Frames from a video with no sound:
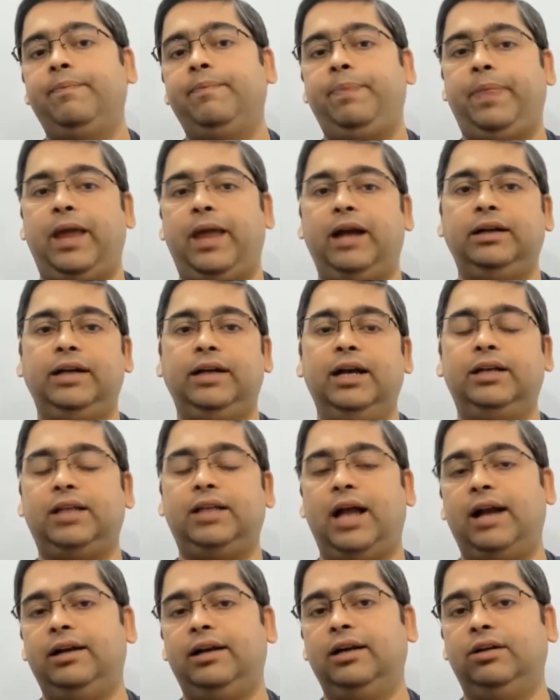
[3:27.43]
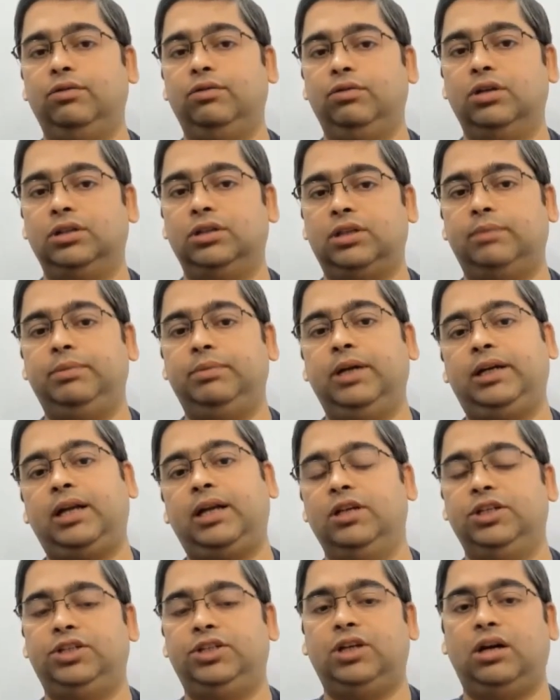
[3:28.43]
and get added to the subject
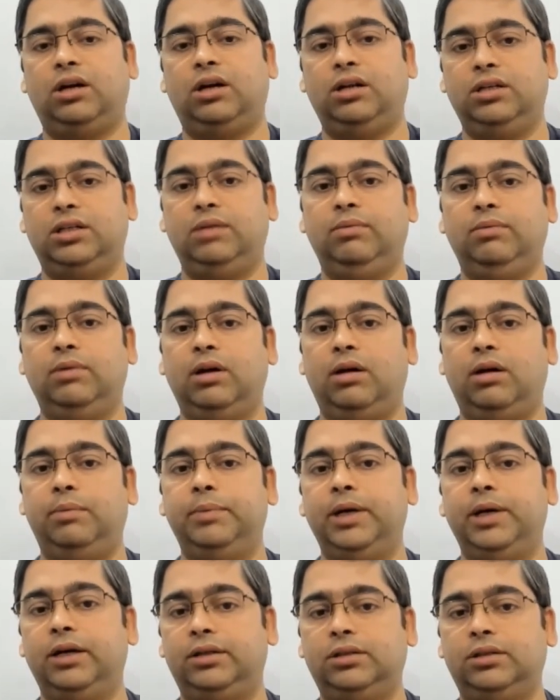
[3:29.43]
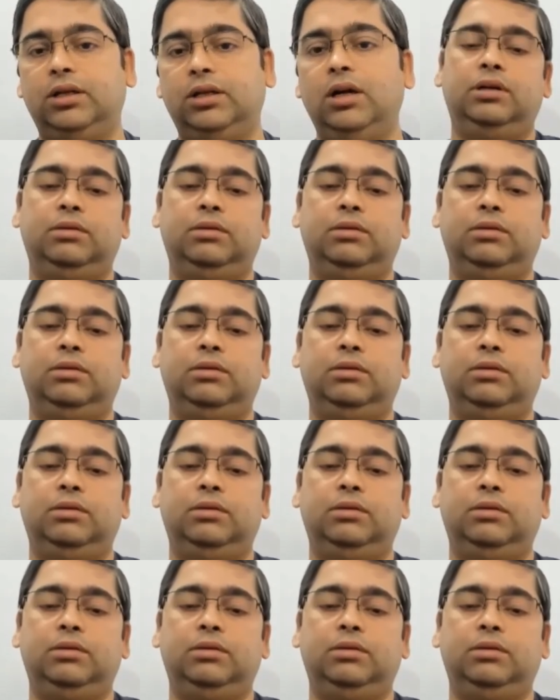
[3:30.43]
and start receiving updates.